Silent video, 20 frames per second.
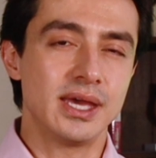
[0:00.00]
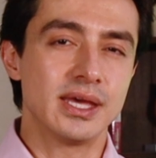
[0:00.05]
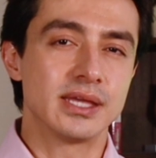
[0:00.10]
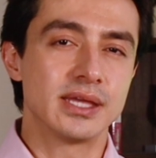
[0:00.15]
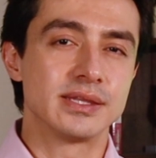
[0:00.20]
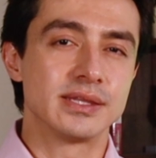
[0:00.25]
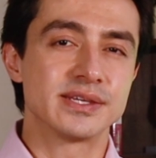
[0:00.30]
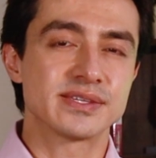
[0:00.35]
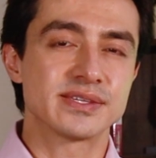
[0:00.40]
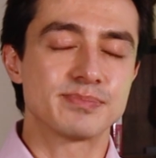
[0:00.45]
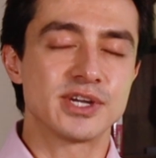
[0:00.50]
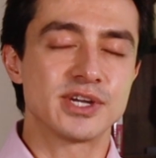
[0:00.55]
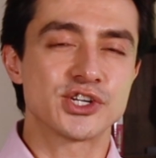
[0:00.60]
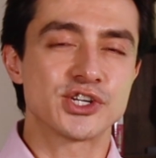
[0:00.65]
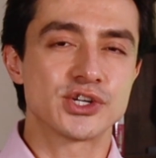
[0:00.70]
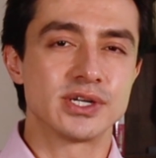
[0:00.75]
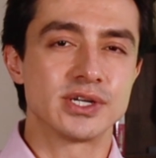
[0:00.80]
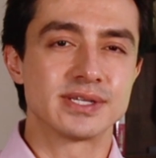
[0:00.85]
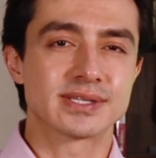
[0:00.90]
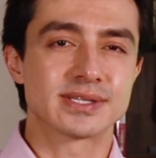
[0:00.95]
The
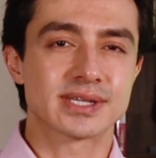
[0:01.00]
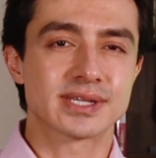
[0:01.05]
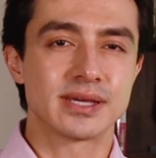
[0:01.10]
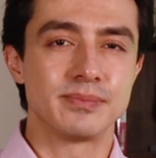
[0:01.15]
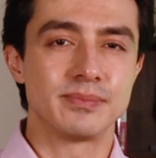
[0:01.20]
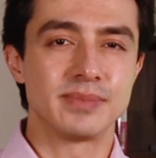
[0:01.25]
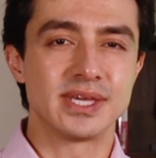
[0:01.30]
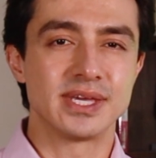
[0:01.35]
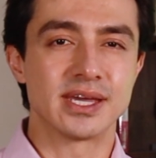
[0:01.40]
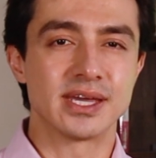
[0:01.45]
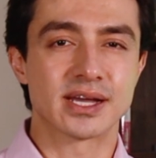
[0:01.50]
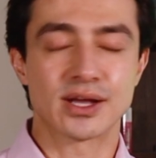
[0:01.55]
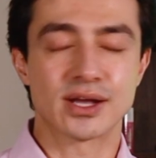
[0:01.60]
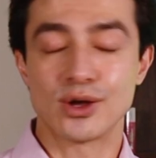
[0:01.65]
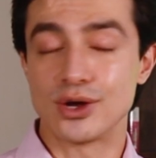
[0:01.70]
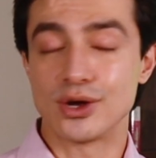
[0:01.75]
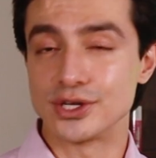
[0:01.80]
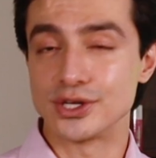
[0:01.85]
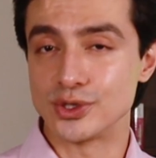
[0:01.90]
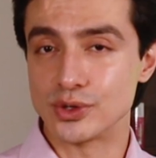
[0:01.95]
specialist can be a
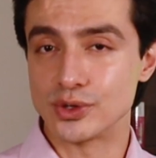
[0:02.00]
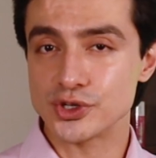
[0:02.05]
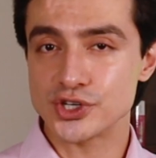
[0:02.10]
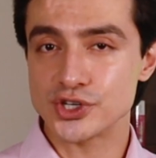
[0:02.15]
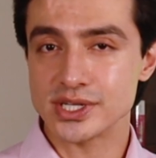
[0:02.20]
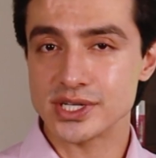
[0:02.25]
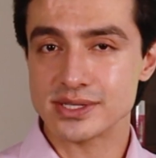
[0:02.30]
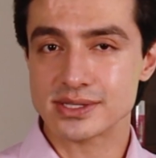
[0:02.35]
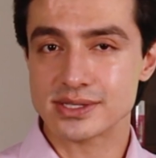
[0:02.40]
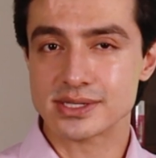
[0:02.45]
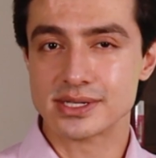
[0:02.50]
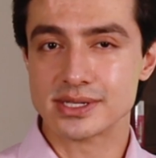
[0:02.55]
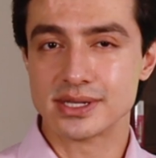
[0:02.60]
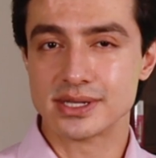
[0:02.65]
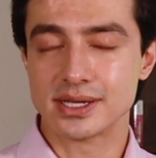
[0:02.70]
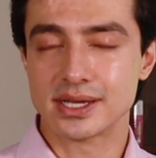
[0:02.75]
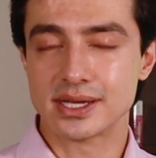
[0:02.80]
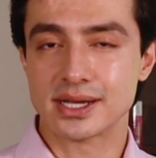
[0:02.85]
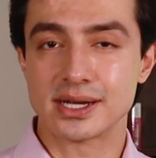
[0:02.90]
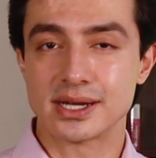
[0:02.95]
cardiologist,
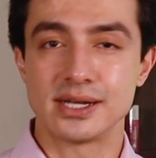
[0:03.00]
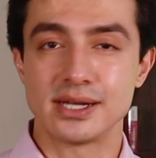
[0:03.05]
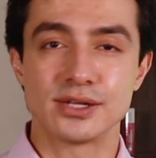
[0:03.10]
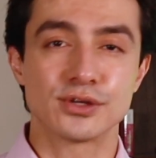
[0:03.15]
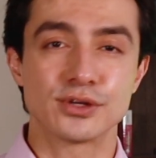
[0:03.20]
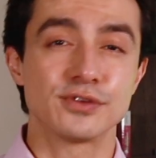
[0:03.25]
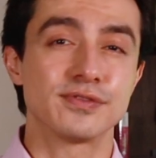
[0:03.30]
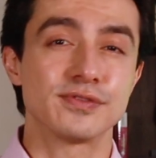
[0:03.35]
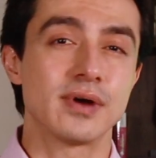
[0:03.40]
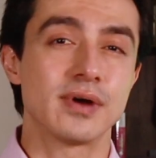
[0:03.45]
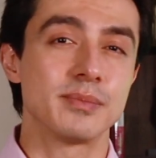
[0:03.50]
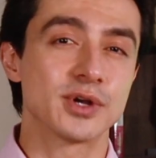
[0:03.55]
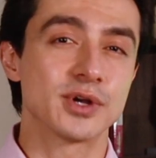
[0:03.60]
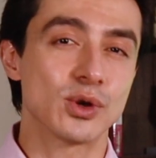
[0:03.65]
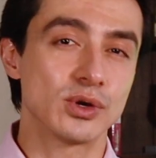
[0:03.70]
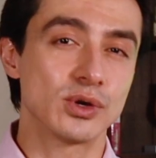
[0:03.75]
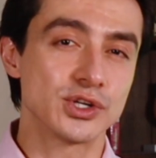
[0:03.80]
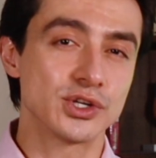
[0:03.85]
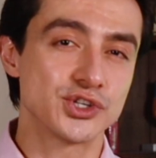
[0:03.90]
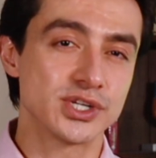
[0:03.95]
clinical
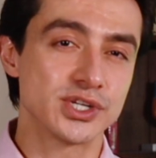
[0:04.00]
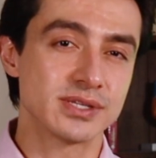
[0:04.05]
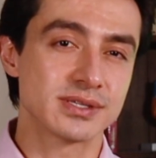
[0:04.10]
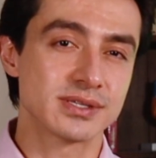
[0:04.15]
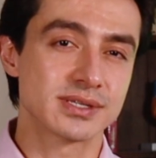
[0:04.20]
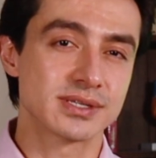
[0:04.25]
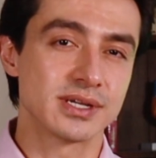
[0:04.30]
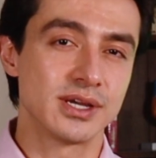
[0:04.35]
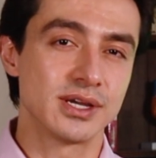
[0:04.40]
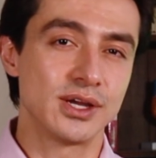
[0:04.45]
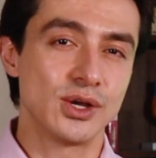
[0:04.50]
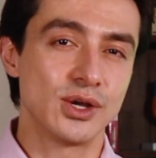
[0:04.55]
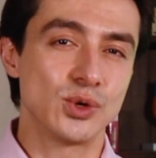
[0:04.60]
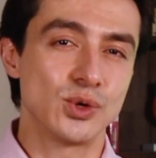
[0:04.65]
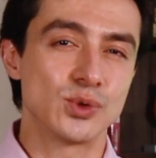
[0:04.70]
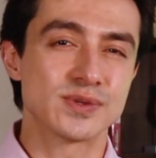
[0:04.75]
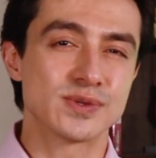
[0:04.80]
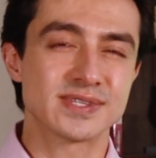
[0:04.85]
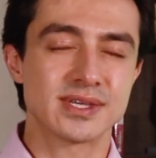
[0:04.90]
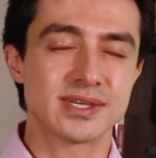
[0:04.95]
pharmacologist,
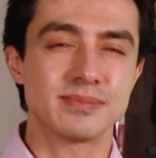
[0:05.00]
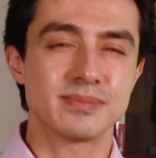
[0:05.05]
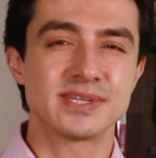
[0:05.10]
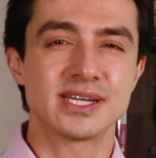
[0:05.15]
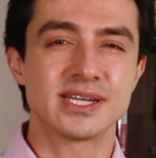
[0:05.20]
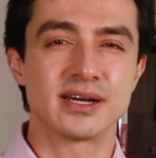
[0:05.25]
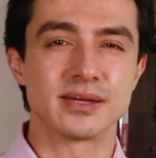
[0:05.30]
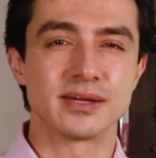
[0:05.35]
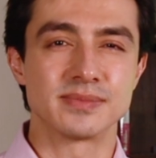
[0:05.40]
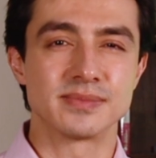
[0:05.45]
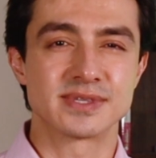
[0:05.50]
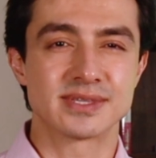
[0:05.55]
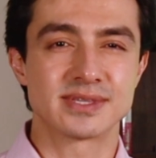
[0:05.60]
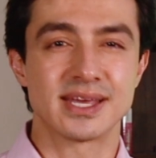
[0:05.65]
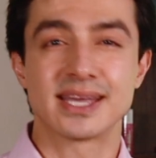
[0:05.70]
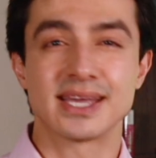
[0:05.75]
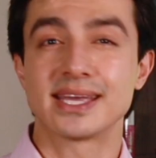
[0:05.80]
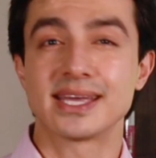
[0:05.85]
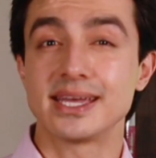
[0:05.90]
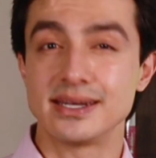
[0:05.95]
or sometimes
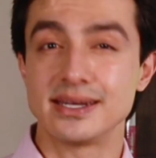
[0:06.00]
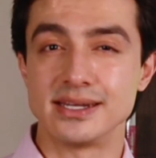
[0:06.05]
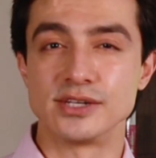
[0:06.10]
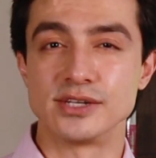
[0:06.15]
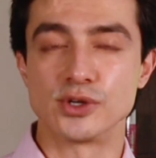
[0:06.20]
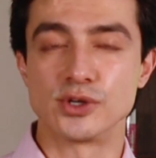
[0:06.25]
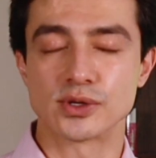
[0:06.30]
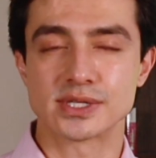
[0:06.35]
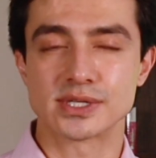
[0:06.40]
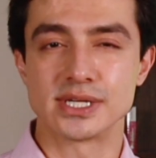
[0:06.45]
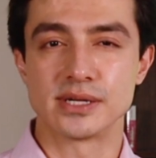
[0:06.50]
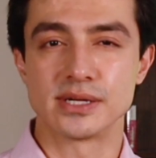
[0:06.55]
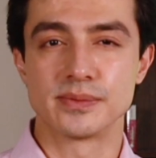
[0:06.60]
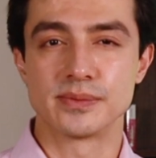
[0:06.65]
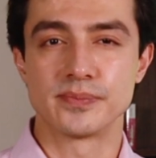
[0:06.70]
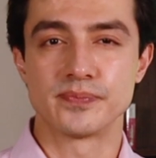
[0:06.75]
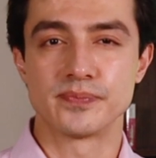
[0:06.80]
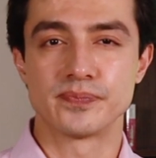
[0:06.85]
a kidney doctor.